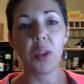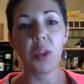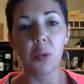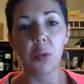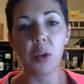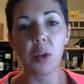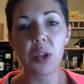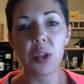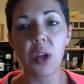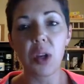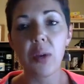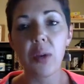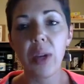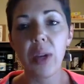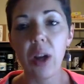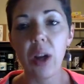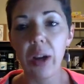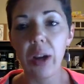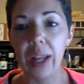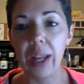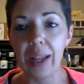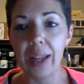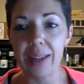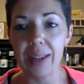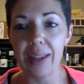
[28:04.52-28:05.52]
rules are
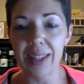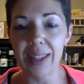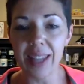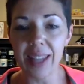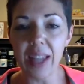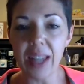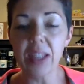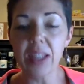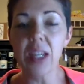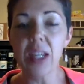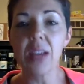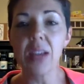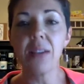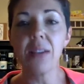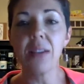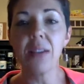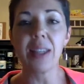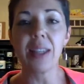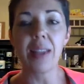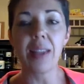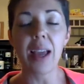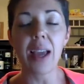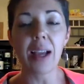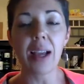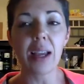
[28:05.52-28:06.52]
regarding incentives
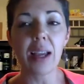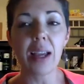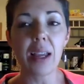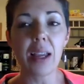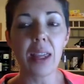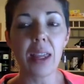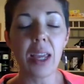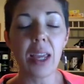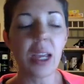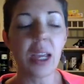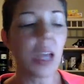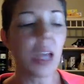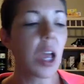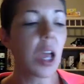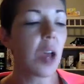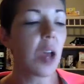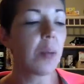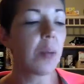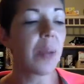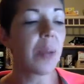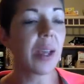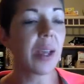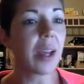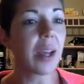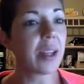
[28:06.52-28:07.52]
and that kind of thing,
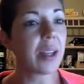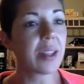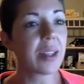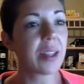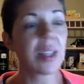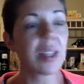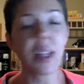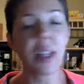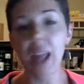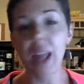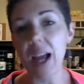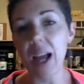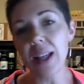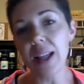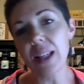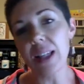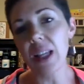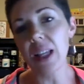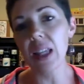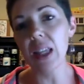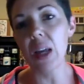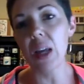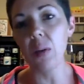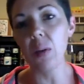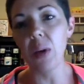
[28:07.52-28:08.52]
because the last
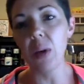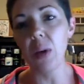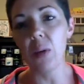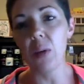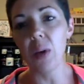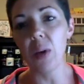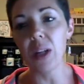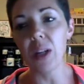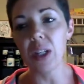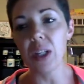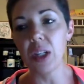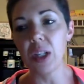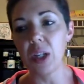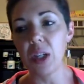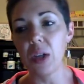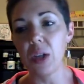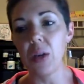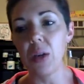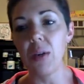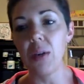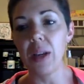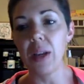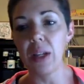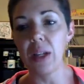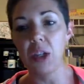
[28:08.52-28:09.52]
thing that we want to
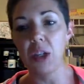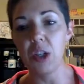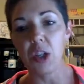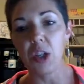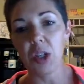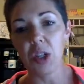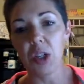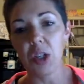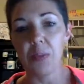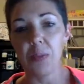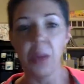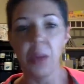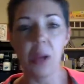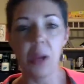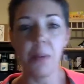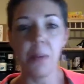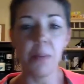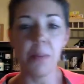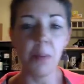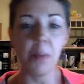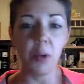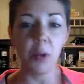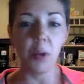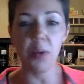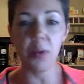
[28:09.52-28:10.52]
do is just be
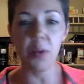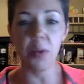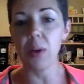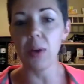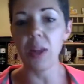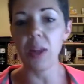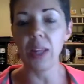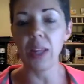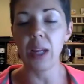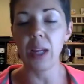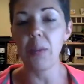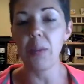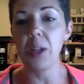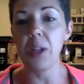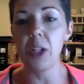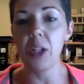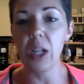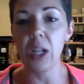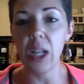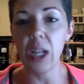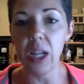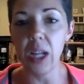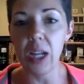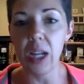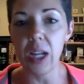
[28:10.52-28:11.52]
moving around like a bunch of
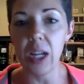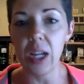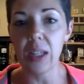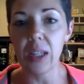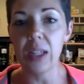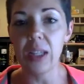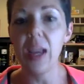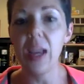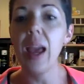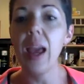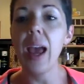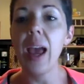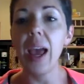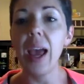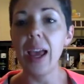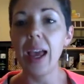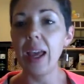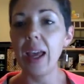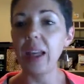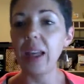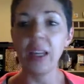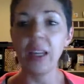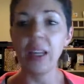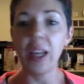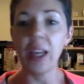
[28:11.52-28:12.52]
idiots
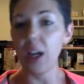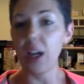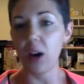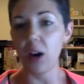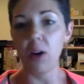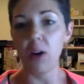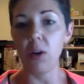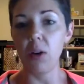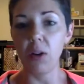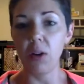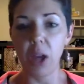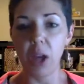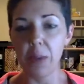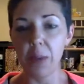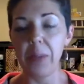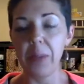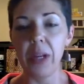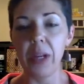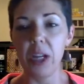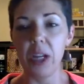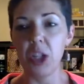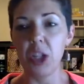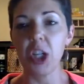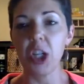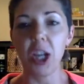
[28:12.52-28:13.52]
and get our own
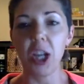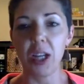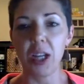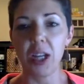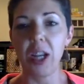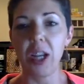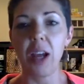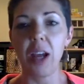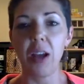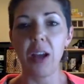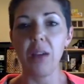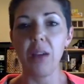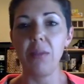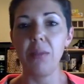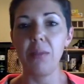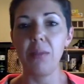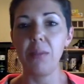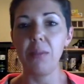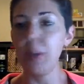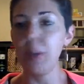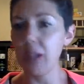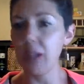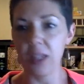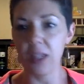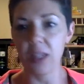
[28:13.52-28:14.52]
company shut down
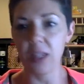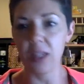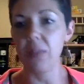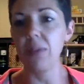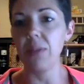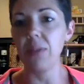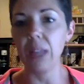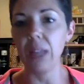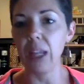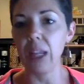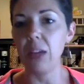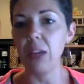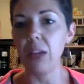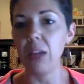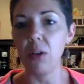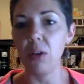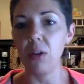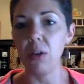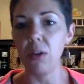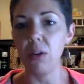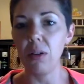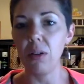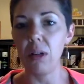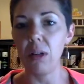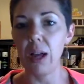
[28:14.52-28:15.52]
because of
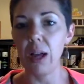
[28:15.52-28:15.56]
legal